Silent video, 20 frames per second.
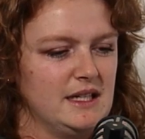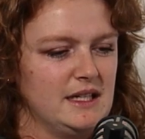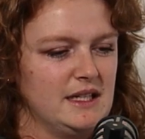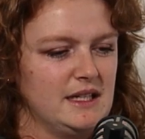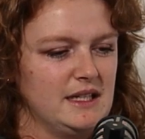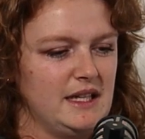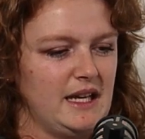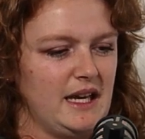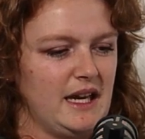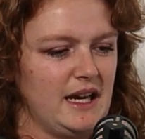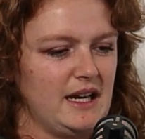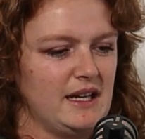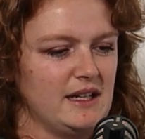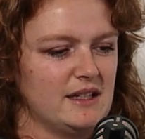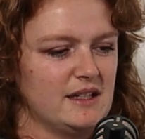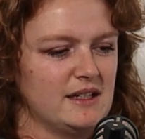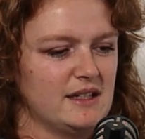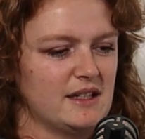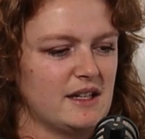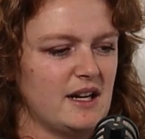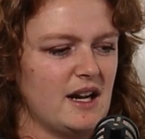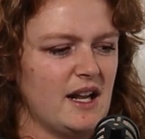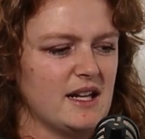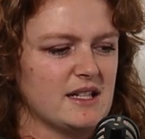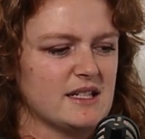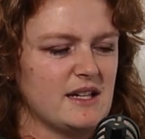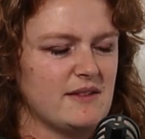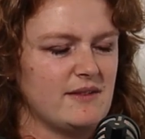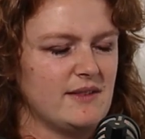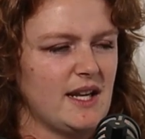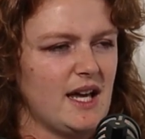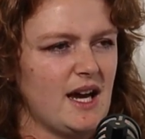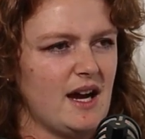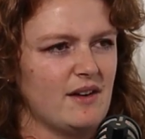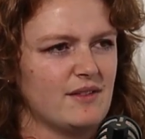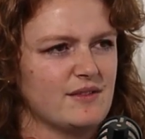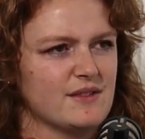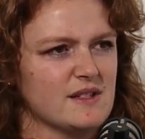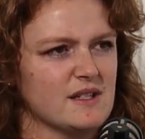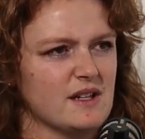Yeah, and I like to have a
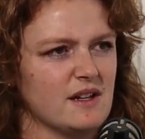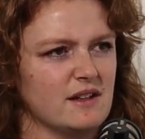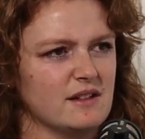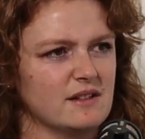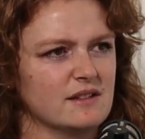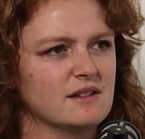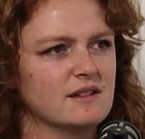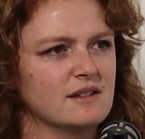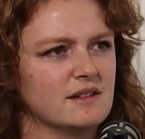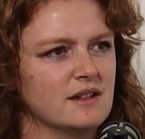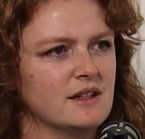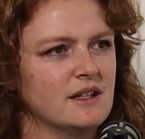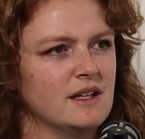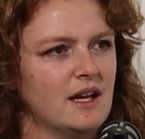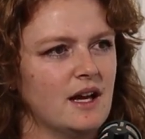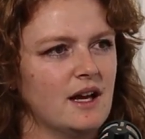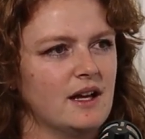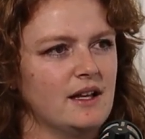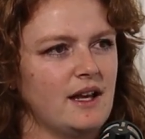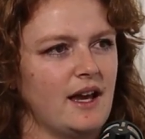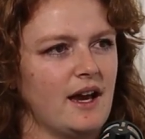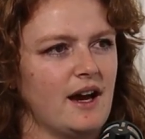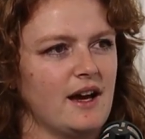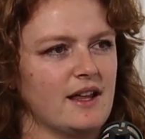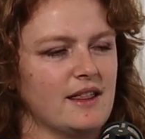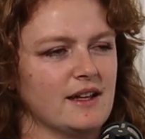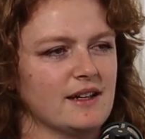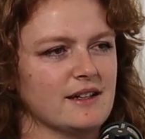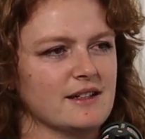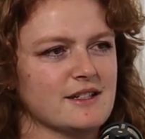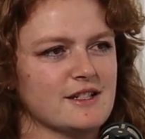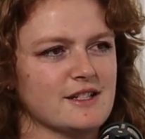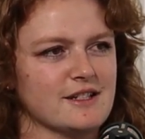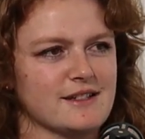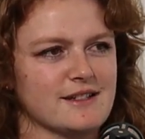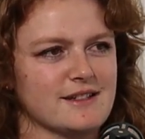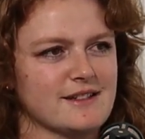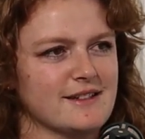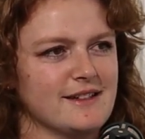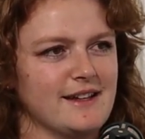laugh. So yeah, I think it's
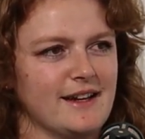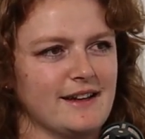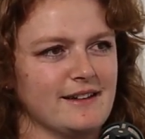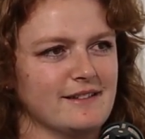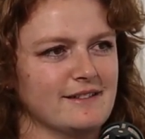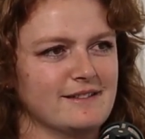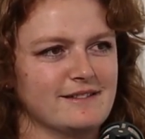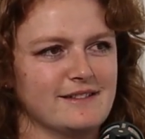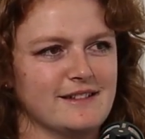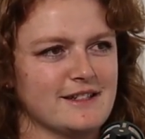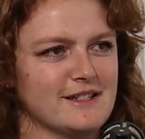just, yeah, it's